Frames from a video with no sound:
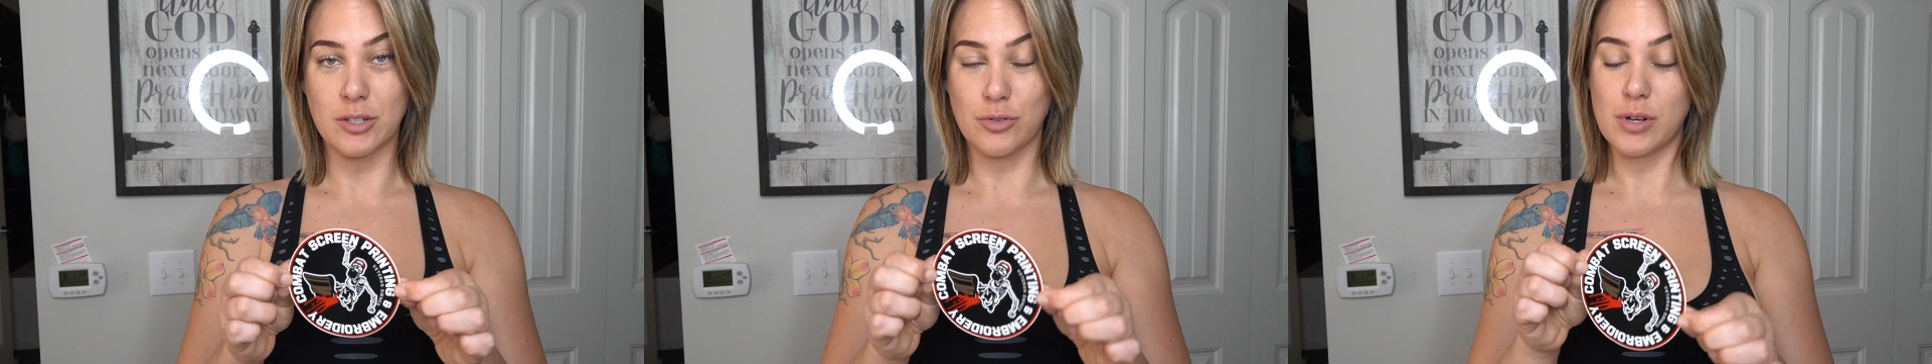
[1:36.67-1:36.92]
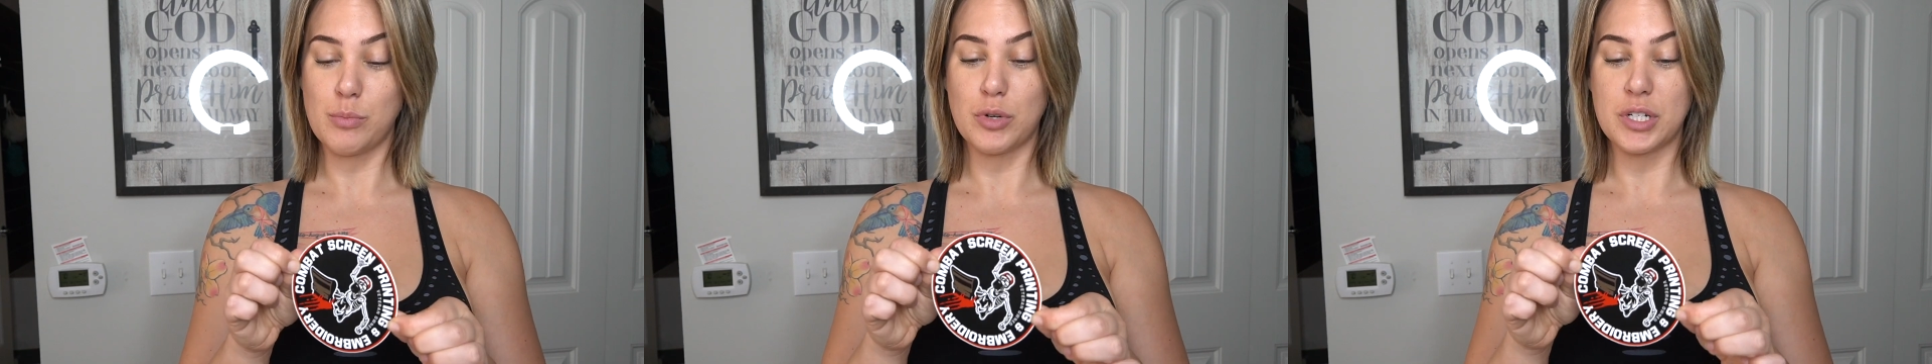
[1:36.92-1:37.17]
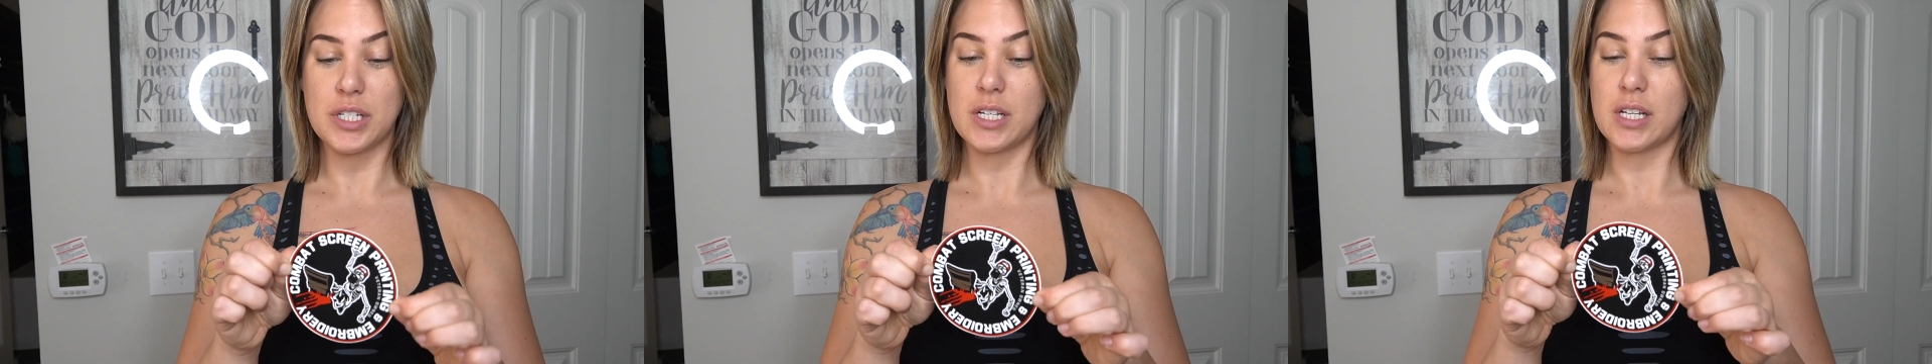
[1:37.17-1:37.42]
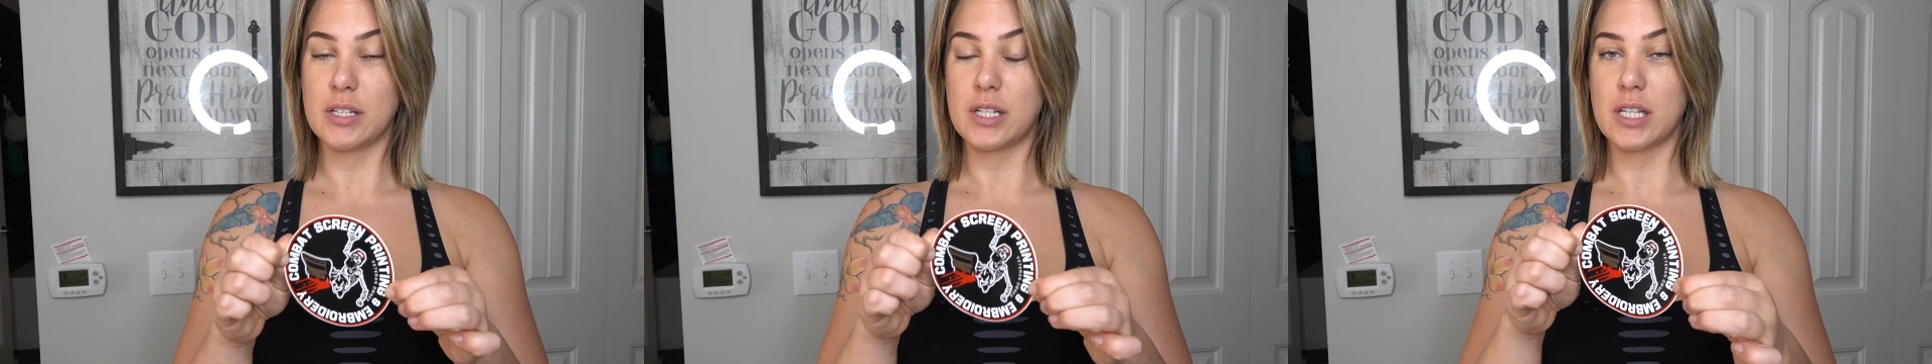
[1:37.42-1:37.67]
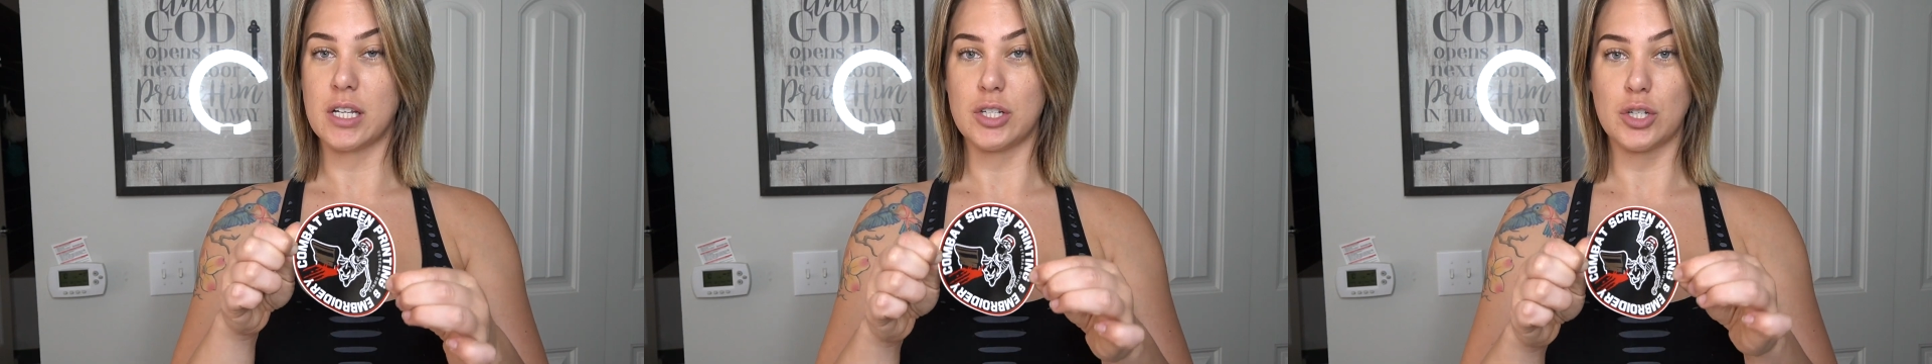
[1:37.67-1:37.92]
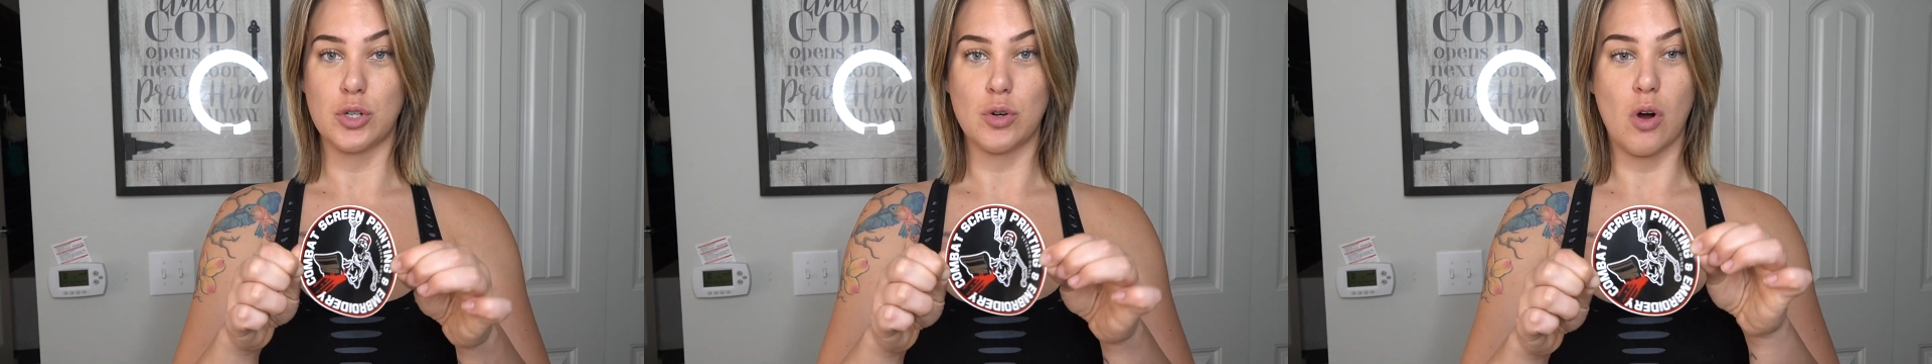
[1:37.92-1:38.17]
Screen Printing that they
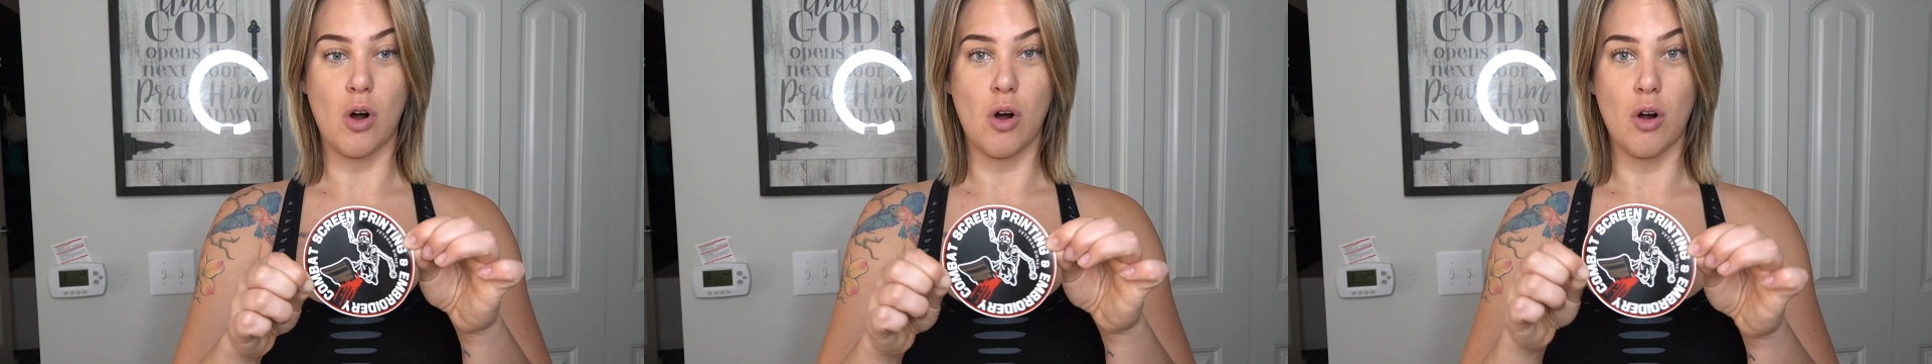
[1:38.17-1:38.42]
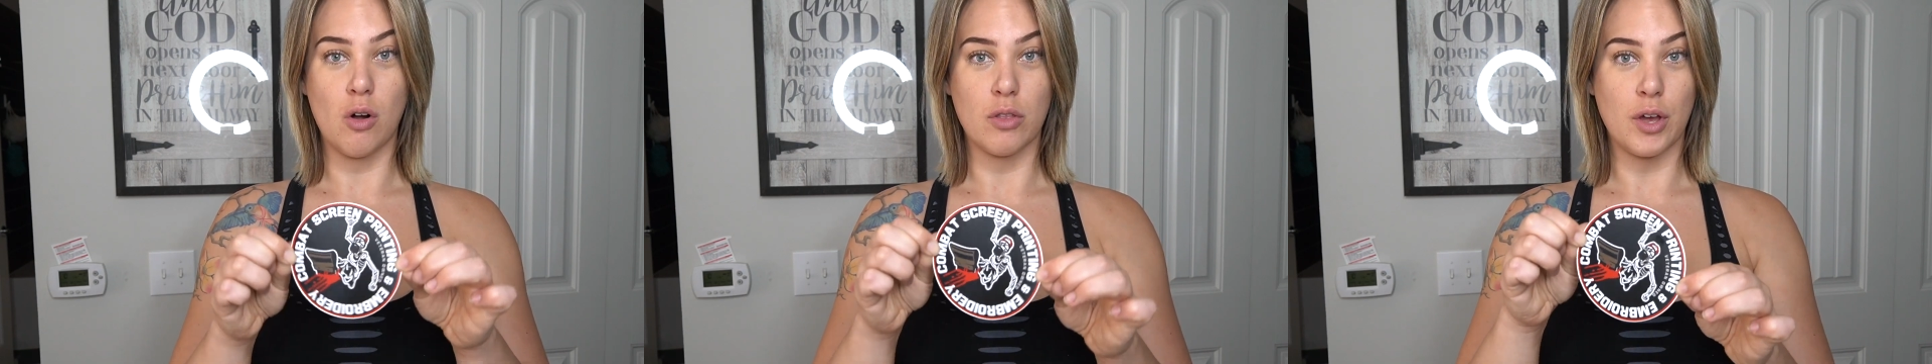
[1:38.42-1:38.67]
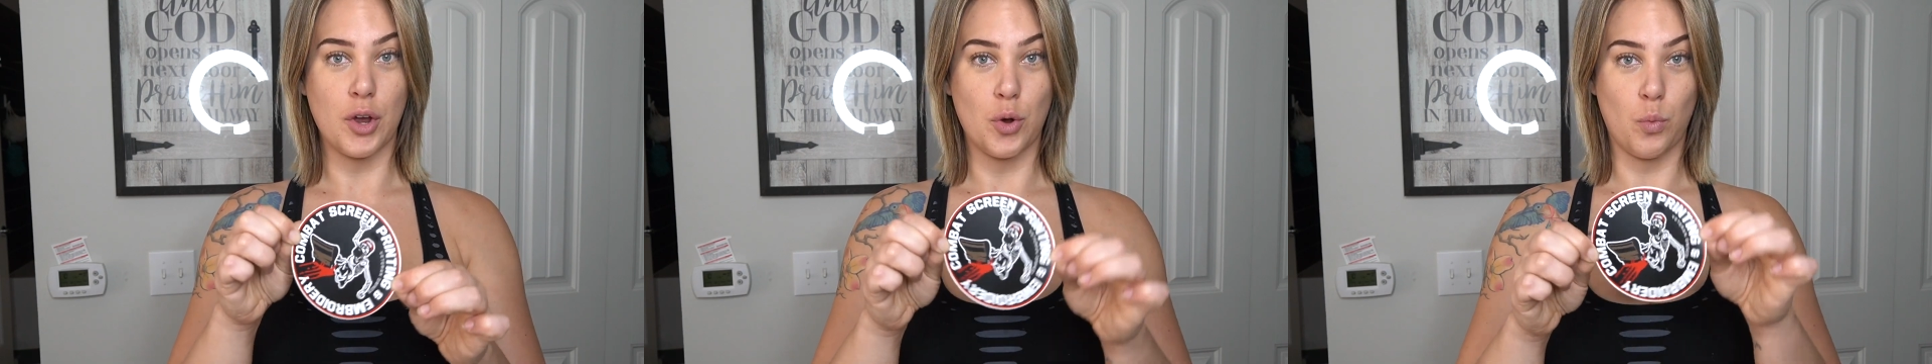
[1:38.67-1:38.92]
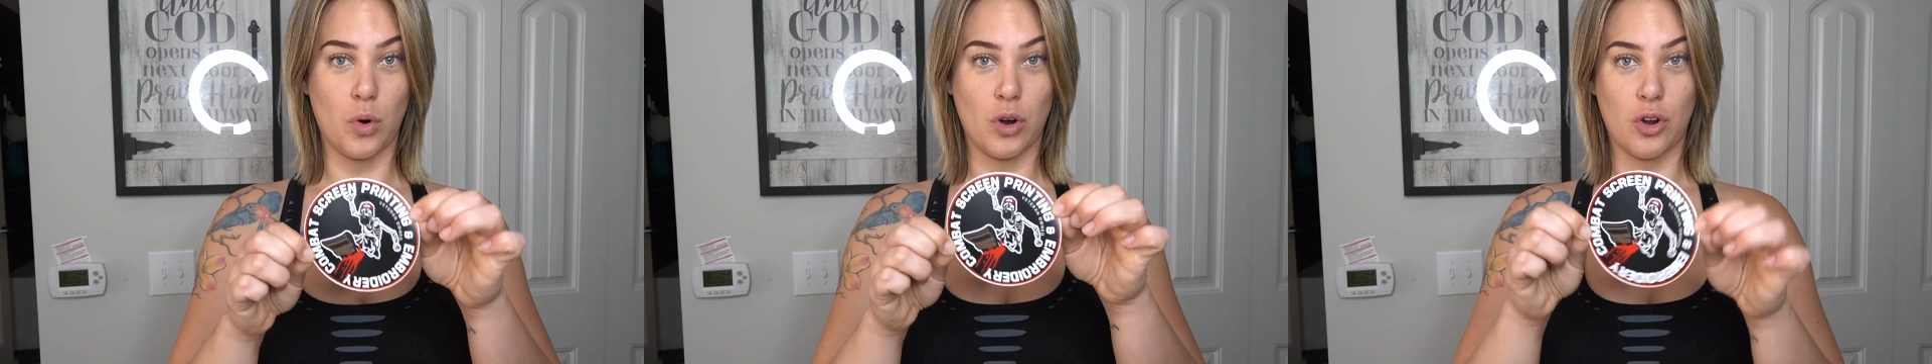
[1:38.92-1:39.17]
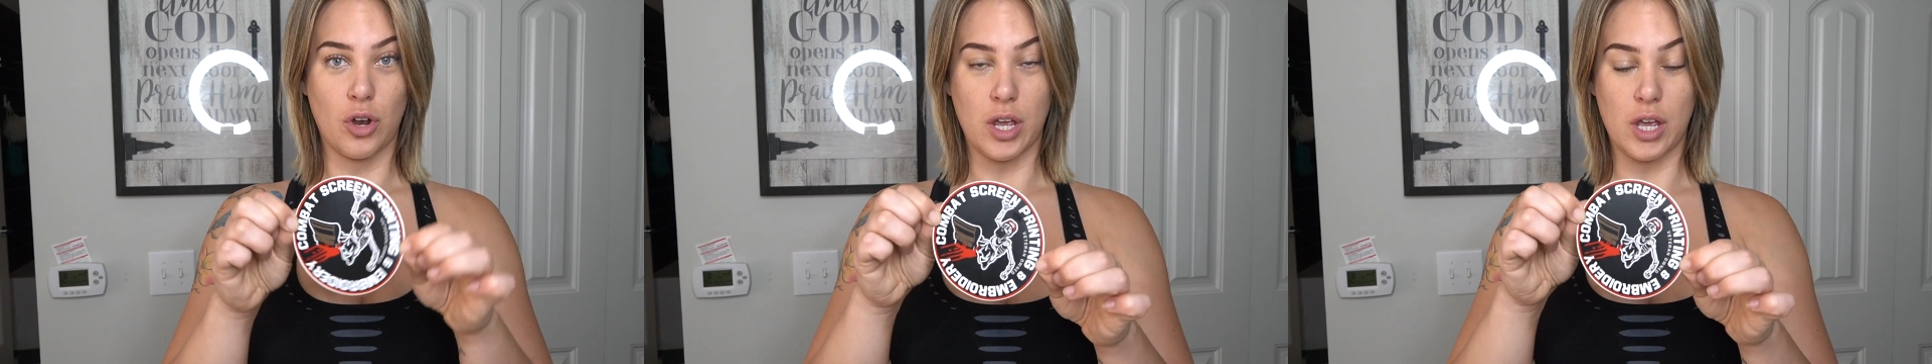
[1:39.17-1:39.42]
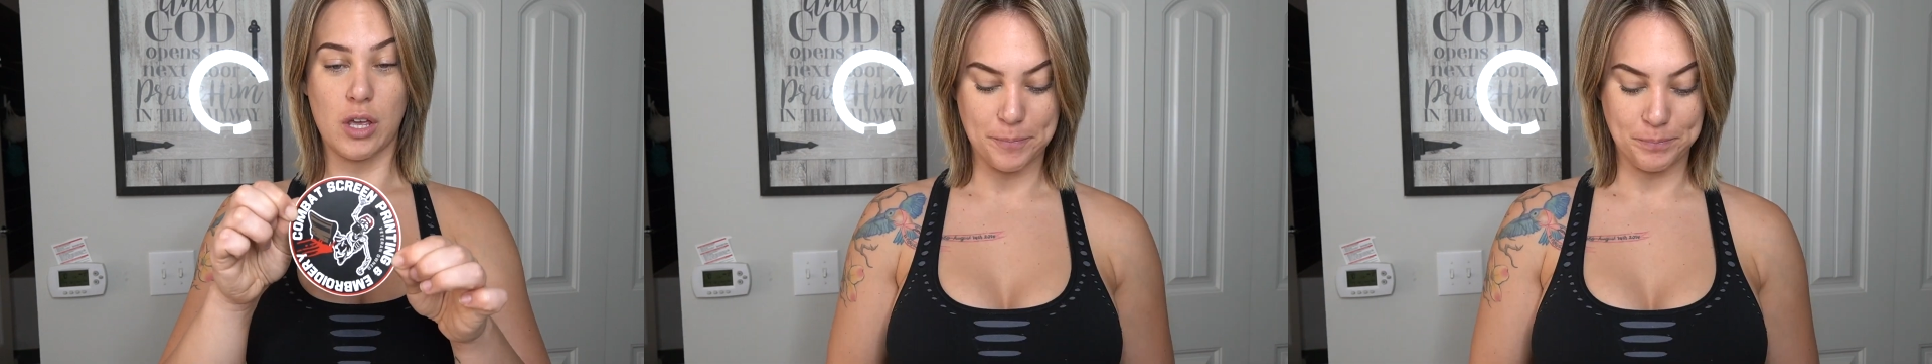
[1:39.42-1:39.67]
do all their work
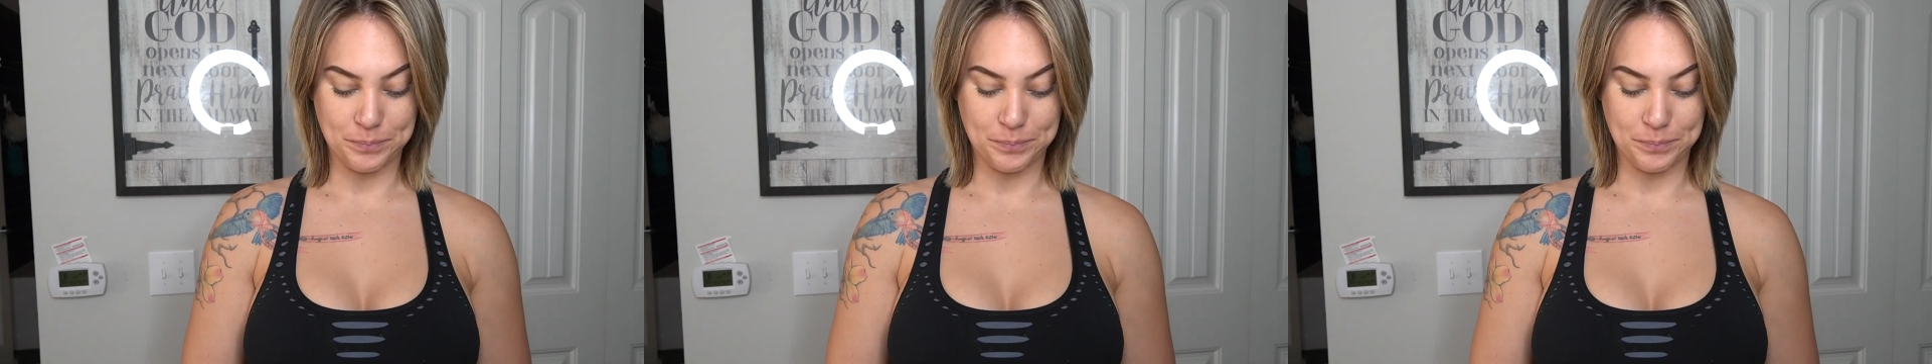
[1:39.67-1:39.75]
in.